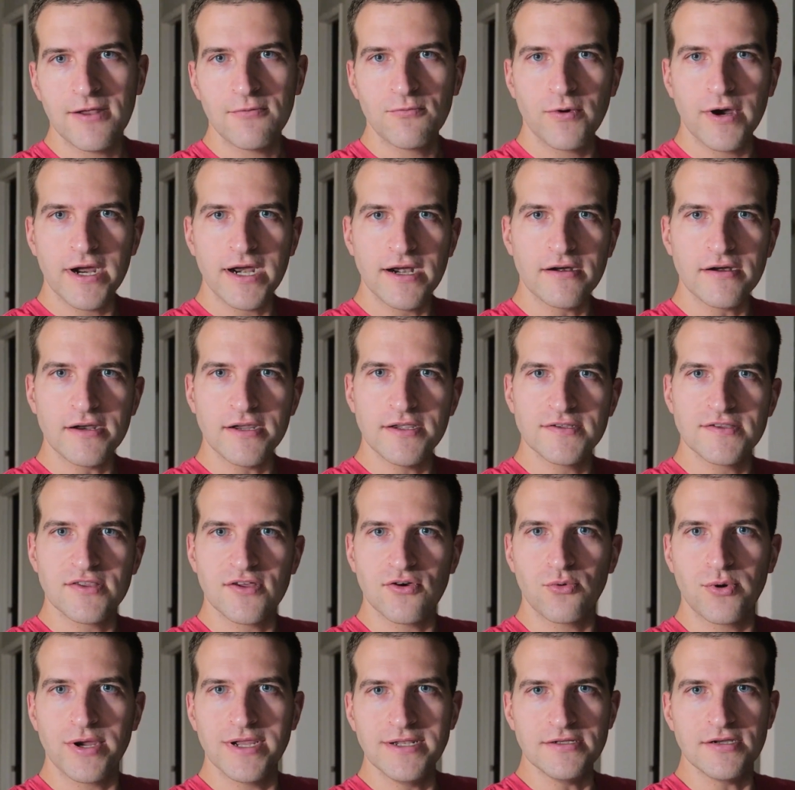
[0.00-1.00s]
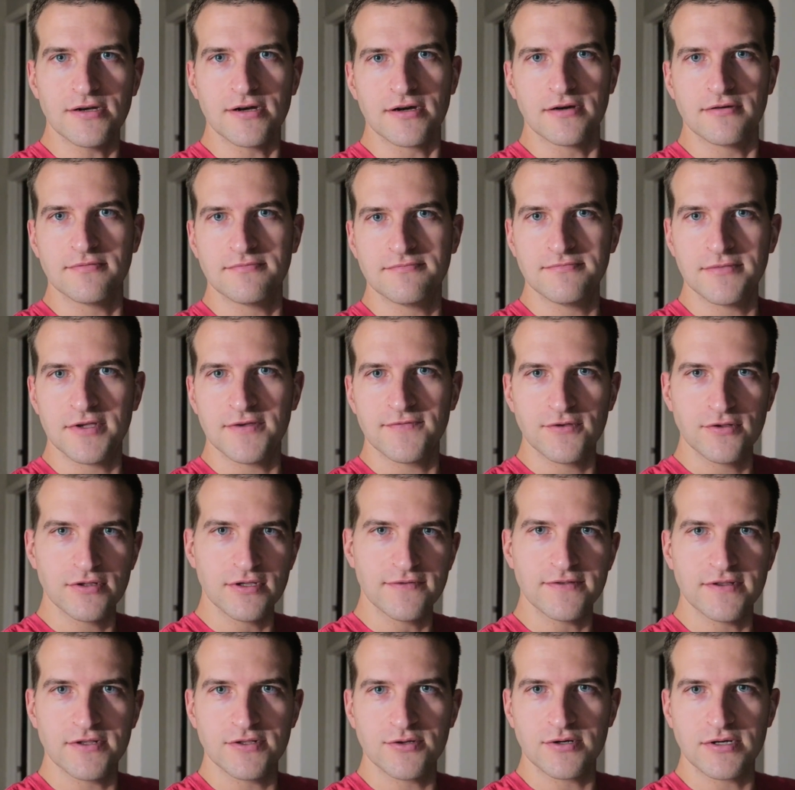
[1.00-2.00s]
And where is the winter? If
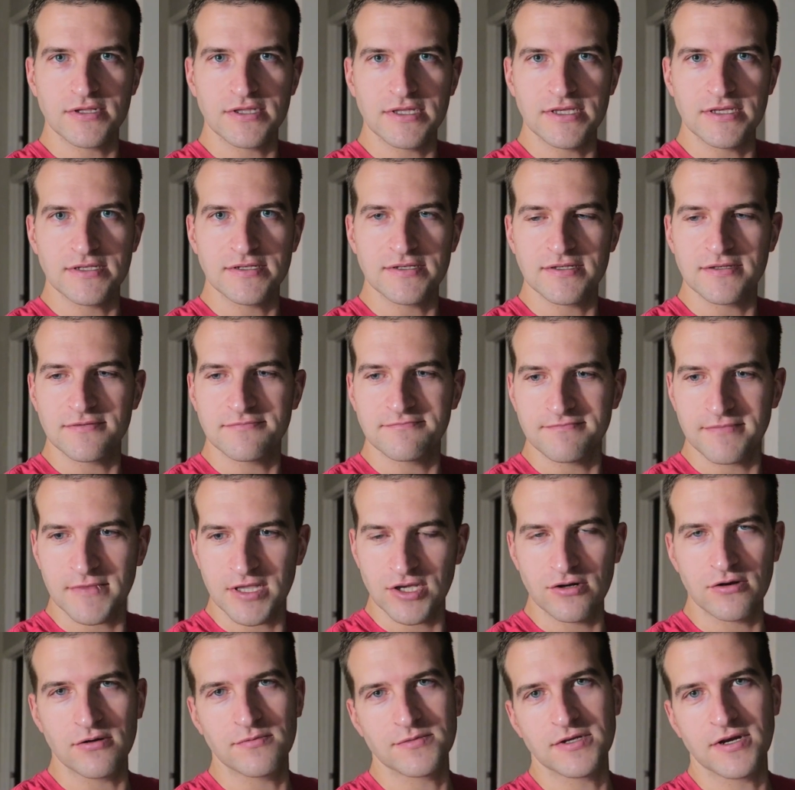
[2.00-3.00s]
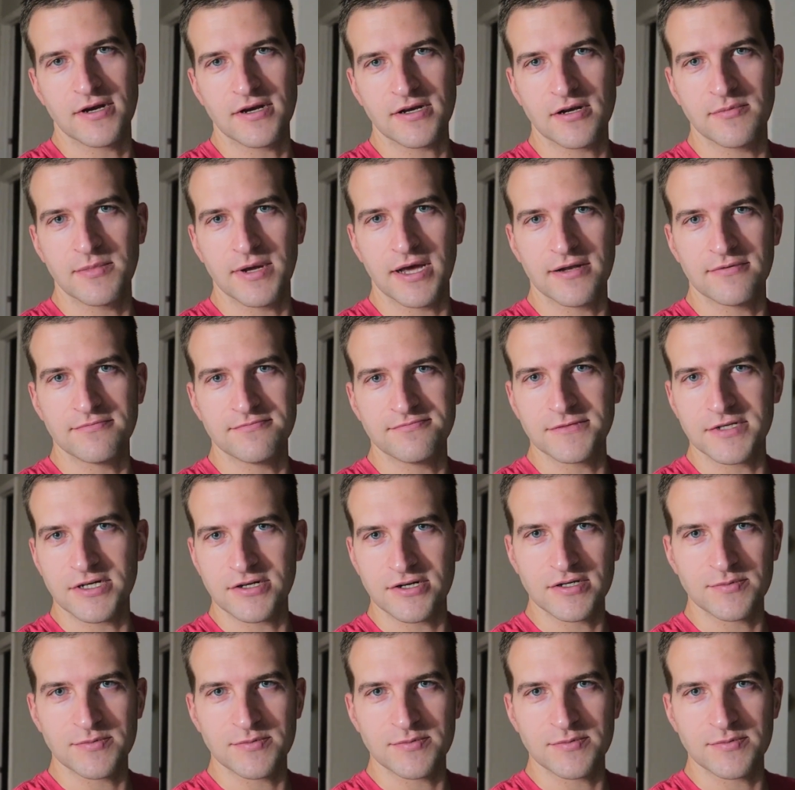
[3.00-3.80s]
you live in the Northeast, you know what I'm talking about.